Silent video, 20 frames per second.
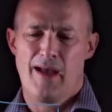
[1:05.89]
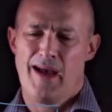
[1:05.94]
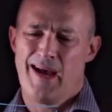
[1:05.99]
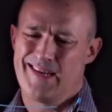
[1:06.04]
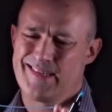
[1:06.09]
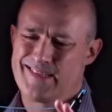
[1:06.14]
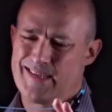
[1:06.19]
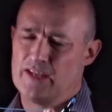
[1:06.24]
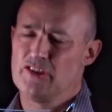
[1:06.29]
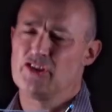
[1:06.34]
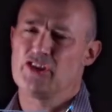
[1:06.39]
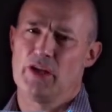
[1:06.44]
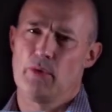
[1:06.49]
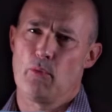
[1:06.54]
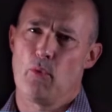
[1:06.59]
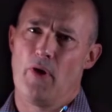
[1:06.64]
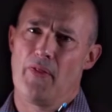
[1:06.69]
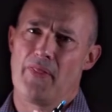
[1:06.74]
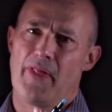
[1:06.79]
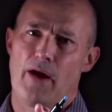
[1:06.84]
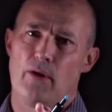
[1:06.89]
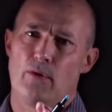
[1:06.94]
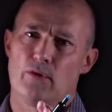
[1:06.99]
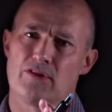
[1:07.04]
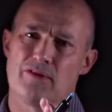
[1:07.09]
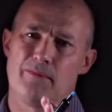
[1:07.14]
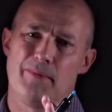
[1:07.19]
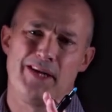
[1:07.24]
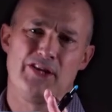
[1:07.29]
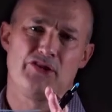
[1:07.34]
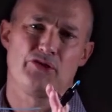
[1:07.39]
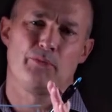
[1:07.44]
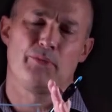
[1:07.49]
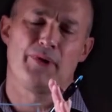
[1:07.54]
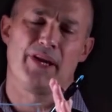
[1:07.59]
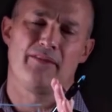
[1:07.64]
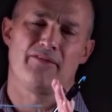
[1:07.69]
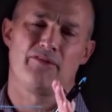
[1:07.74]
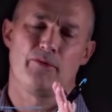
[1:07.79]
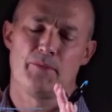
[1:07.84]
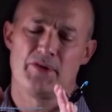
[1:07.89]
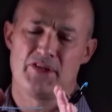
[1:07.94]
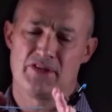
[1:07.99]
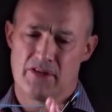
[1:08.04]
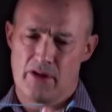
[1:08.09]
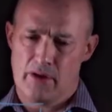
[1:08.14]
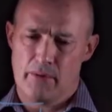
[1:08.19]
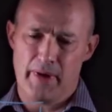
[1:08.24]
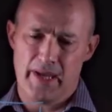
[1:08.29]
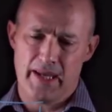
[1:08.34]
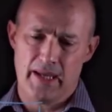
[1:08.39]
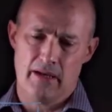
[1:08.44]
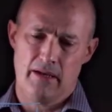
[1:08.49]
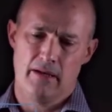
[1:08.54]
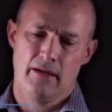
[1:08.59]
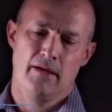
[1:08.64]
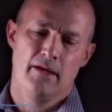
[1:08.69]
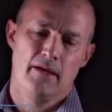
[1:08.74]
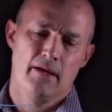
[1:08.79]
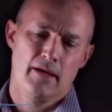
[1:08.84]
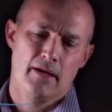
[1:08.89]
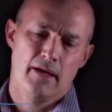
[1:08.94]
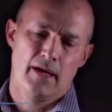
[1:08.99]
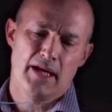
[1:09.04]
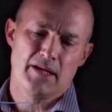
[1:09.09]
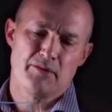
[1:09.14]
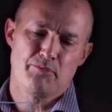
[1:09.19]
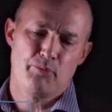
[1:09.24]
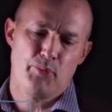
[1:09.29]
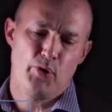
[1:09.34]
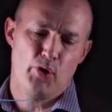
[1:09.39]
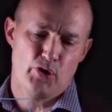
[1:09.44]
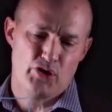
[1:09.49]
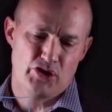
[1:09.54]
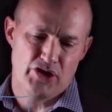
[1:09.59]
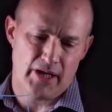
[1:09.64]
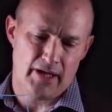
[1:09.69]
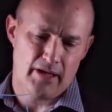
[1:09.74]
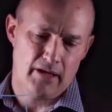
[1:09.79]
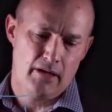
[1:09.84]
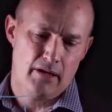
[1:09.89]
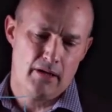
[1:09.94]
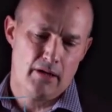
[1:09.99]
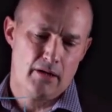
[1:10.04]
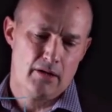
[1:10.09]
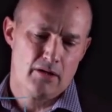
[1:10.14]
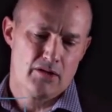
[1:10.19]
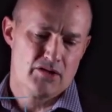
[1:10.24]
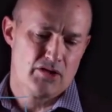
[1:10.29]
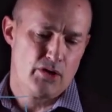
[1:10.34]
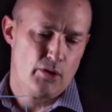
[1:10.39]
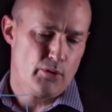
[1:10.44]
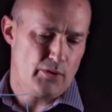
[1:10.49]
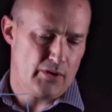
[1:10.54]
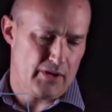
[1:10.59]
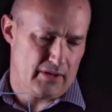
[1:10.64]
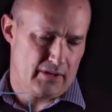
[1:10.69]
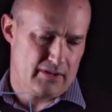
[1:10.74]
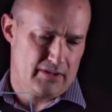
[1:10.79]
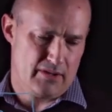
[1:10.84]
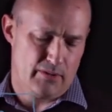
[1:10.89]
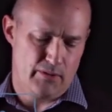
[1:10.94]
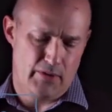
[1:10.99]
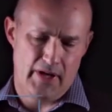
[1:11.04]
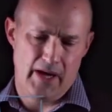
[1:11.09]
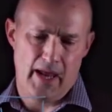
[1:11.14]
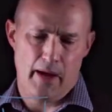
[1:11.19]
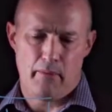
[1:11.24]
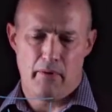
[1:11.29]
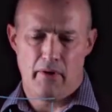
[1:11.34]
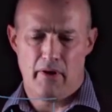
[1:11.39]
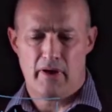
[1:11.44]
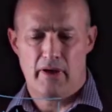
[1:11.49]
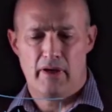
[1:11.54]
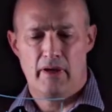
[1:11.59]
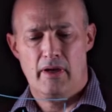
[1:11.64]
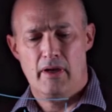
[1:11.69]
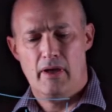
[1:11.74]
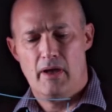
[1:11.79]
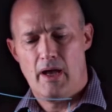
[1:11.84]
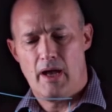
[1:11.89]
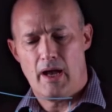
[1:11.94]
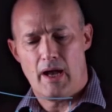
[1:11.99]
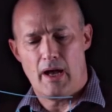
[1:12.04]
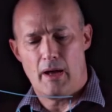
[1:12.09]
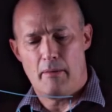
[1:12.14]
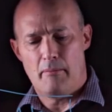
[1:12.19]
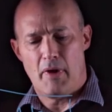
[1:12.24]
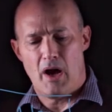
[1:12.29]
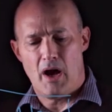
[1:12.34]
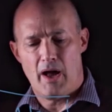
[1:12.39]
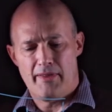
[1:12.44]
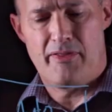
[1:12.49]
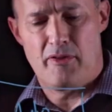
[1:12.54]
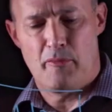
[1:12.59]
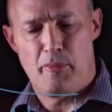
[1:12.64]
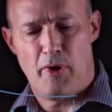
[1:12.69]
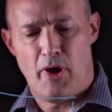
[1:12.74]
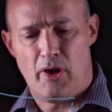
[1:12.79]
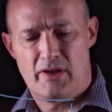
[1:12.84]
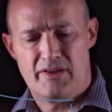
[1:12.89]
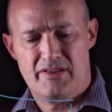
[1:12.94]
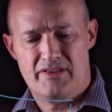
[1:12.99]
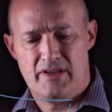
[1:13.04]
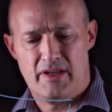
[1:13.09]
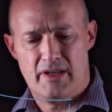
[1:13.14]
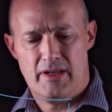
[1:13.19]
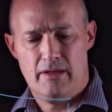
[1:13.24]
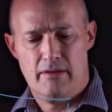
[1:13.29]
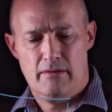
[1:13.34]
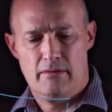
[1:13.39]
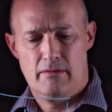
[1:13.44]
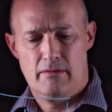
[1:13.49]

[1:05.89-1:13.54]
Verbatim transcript: And essentially, what that automation platform is doing is pushing to the to the network um, either policy